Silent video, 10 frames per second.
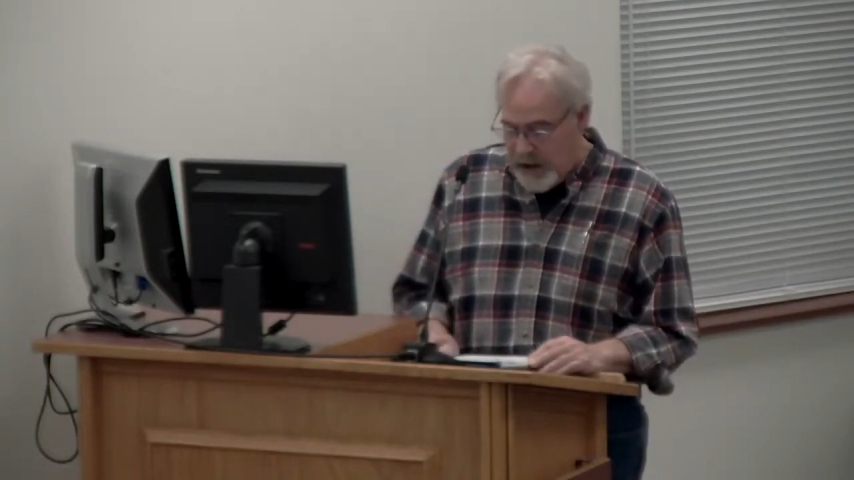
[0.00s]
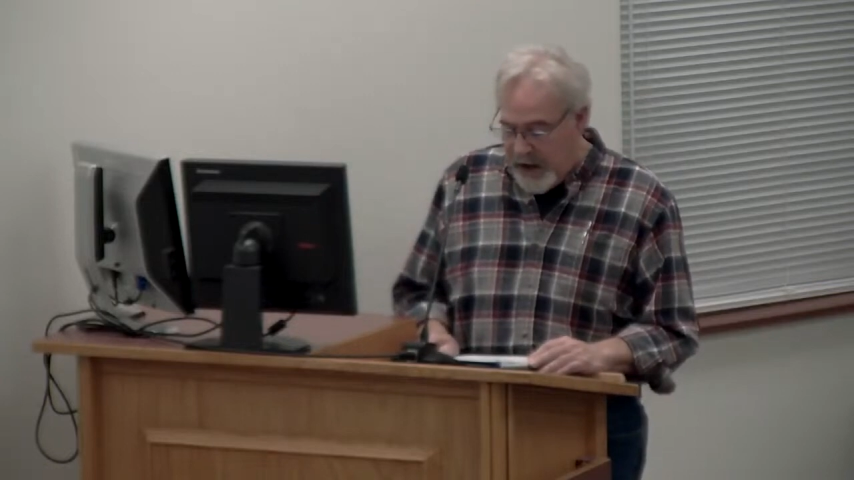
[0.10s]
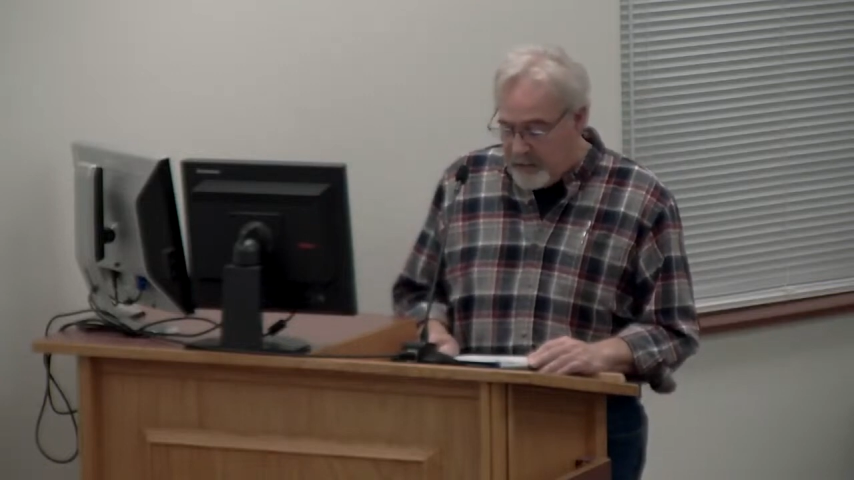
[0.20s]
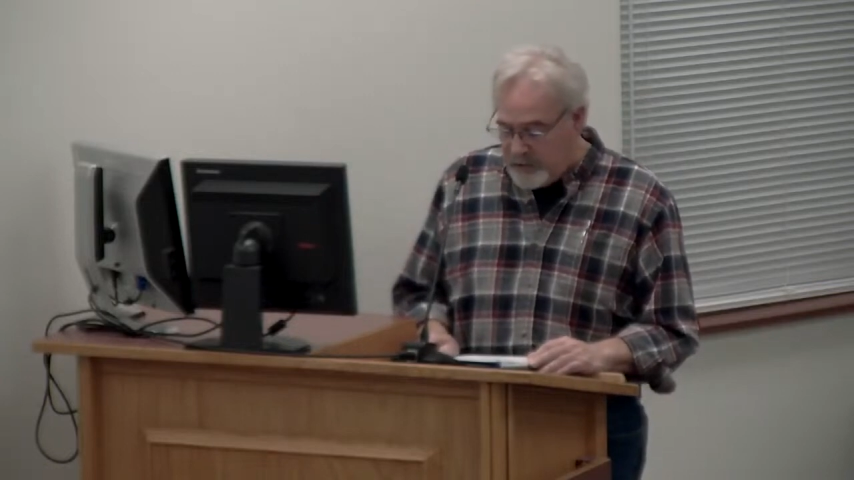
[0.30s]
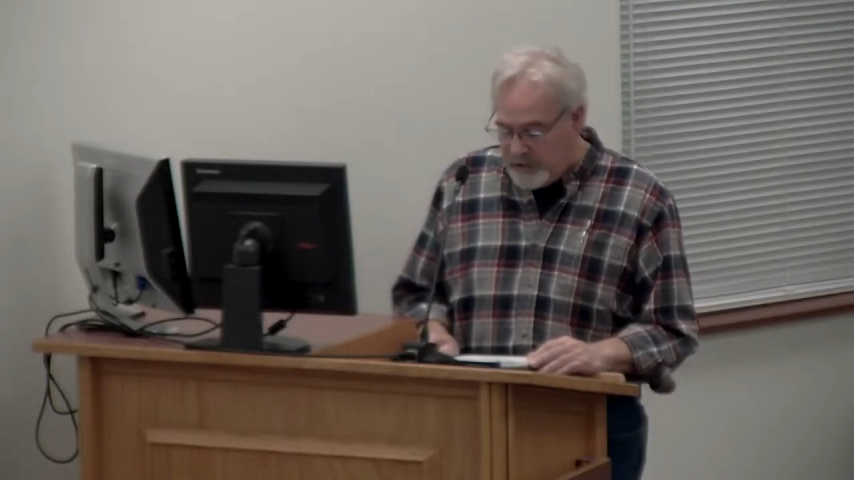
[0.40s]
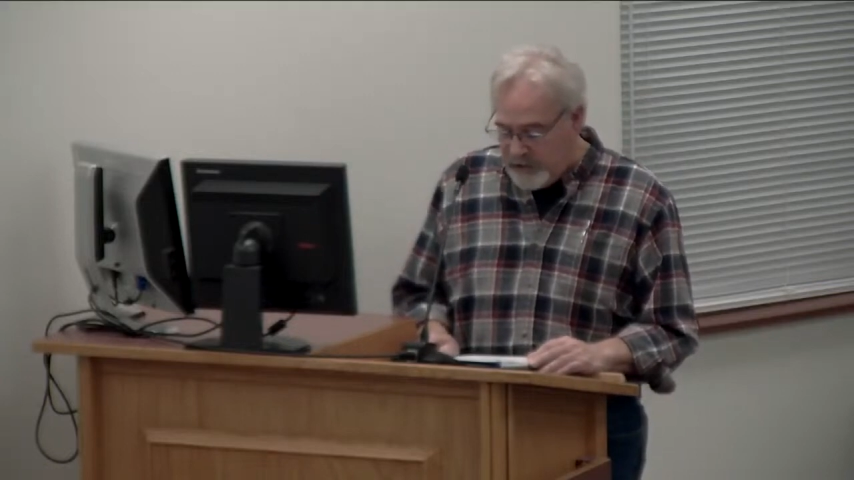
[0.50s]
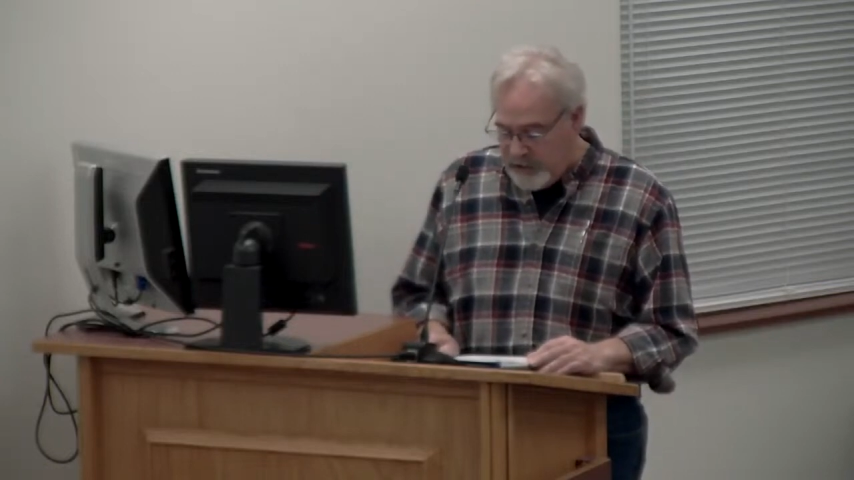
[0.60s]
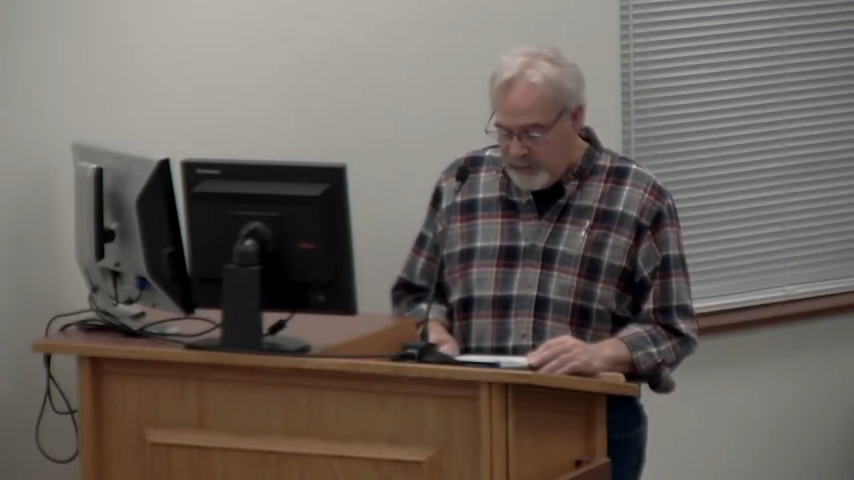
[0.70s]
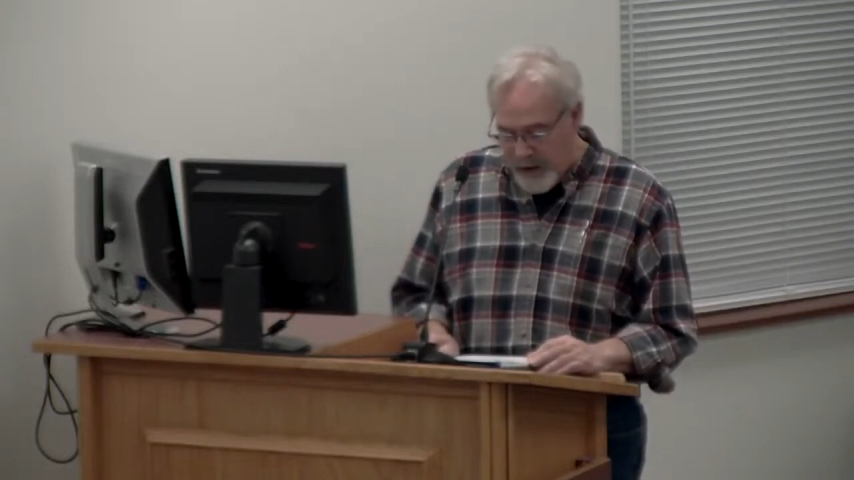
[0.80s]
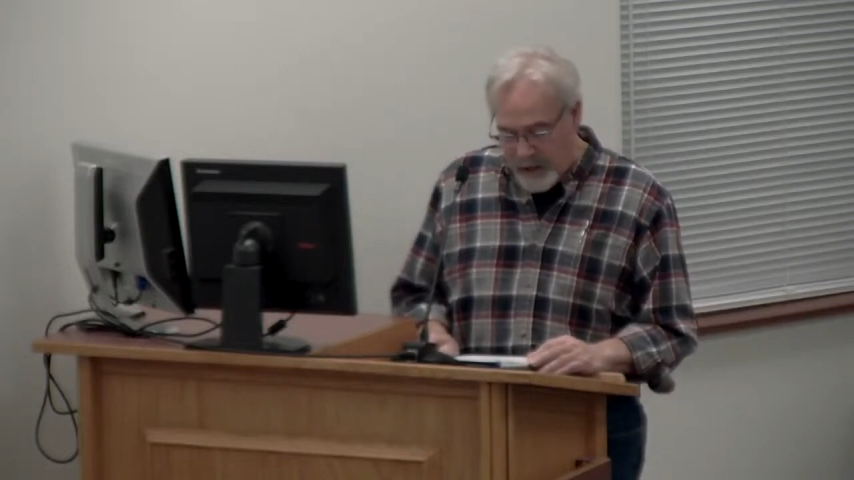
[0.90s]
absentee
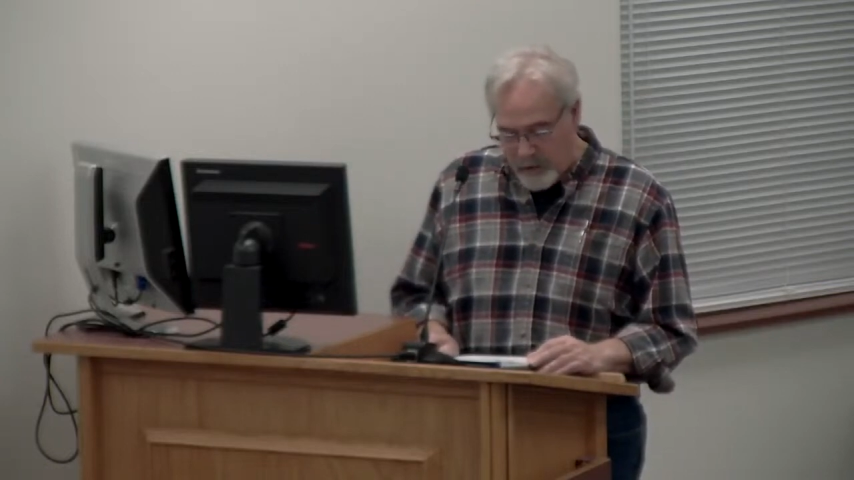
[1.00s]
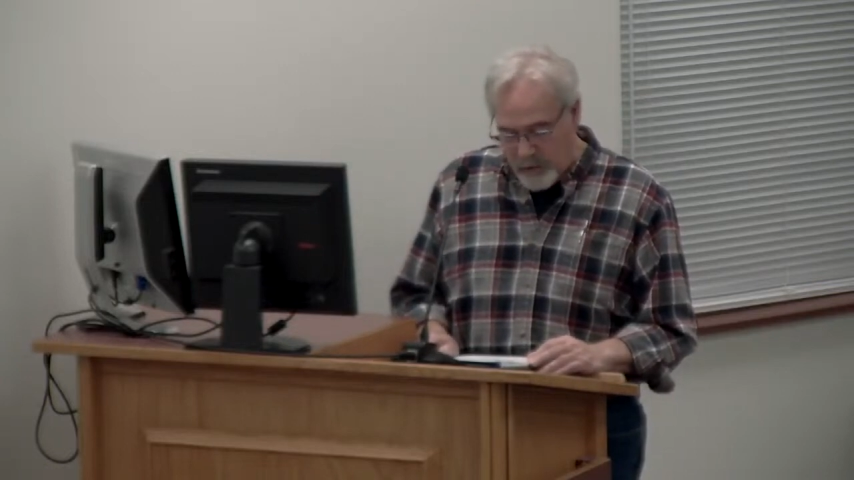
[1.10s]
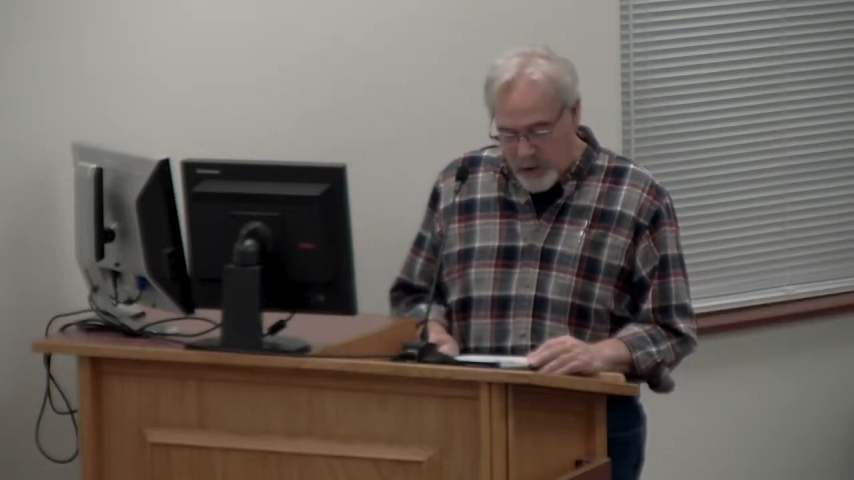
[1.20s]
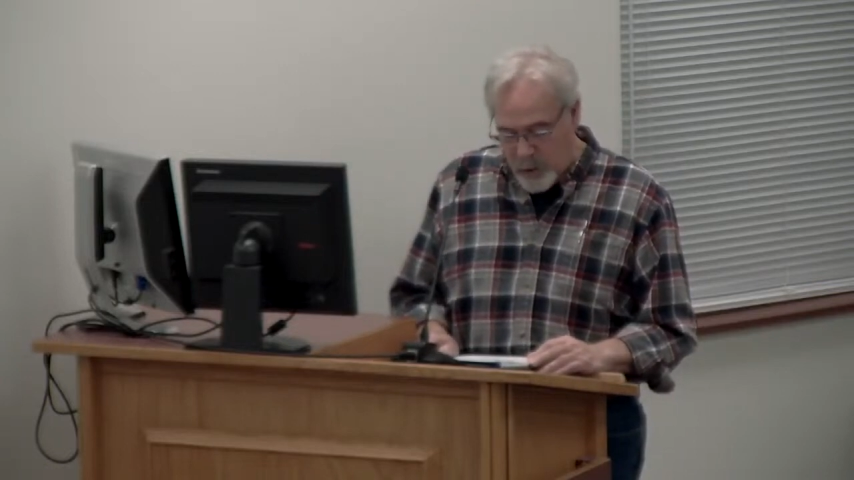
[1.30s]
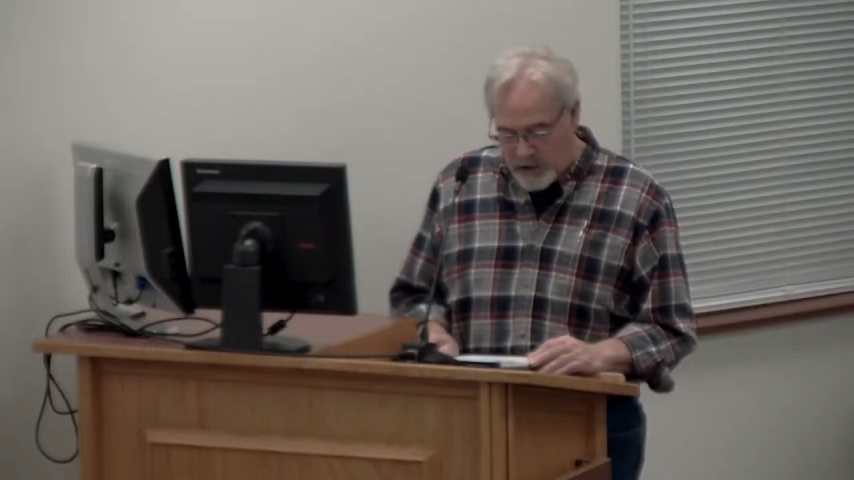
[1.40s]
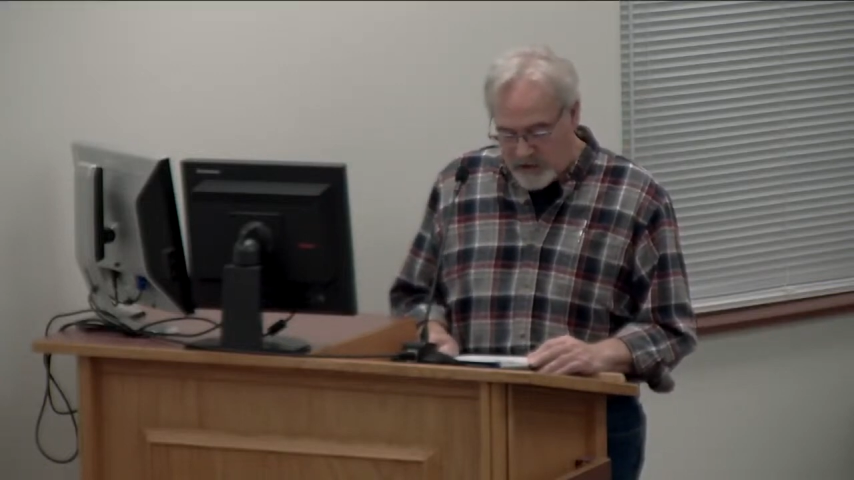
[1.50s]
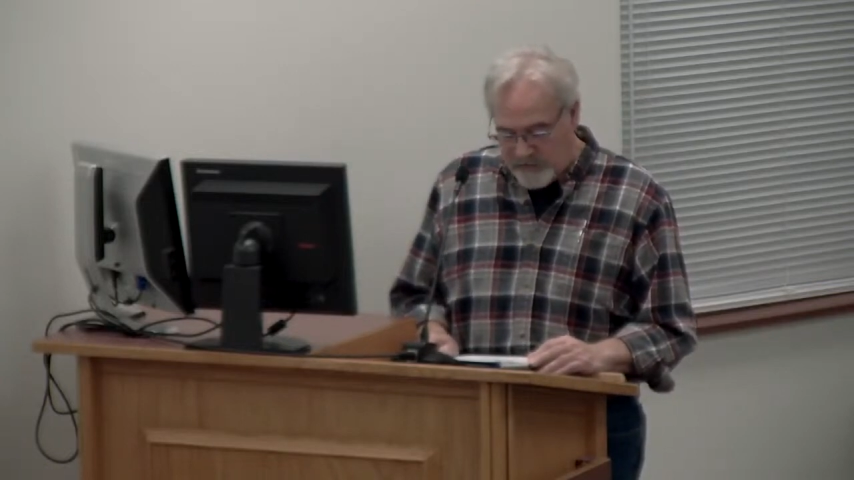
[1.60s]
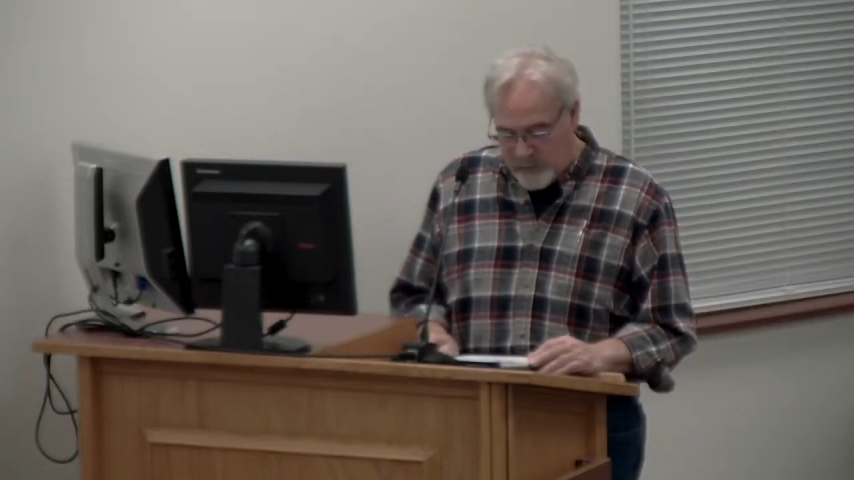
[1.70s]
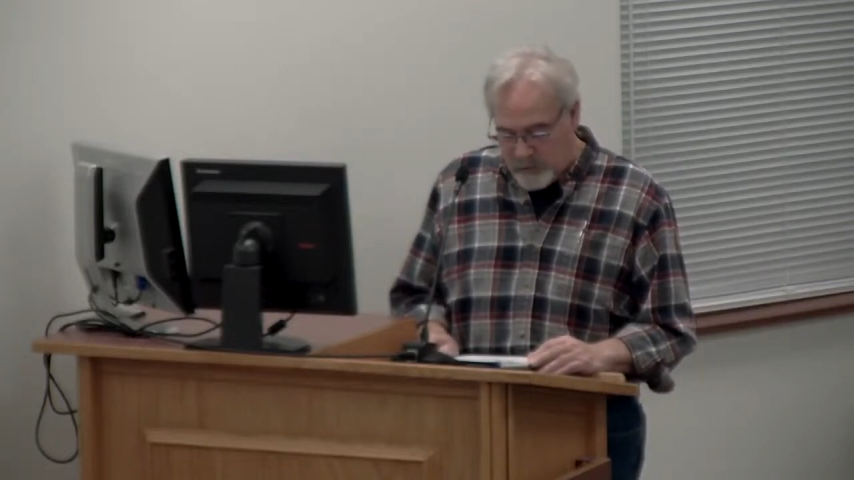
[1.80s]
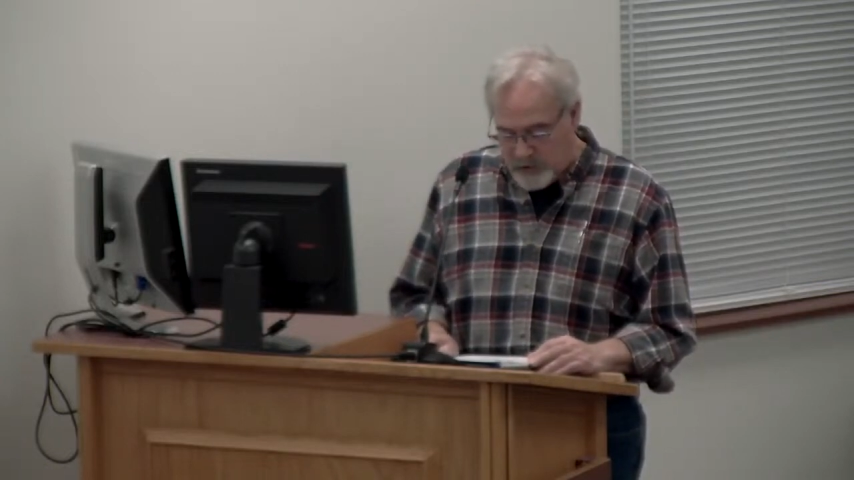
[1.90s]
ballot request
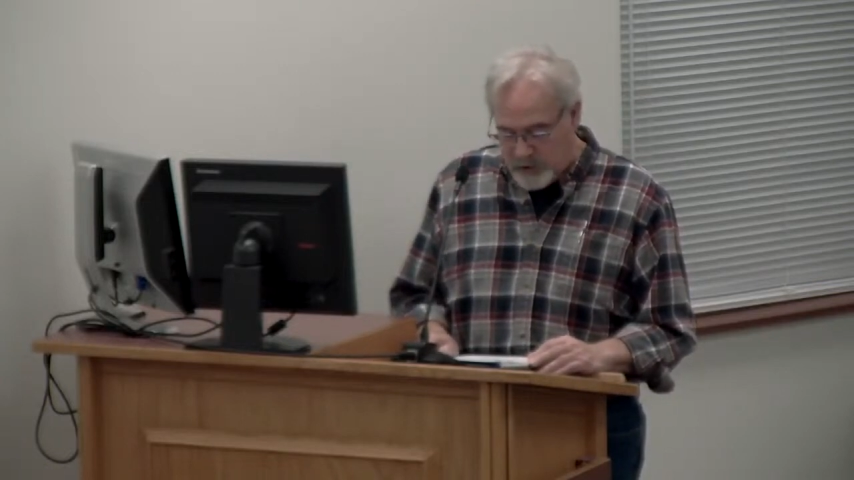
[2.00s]
forms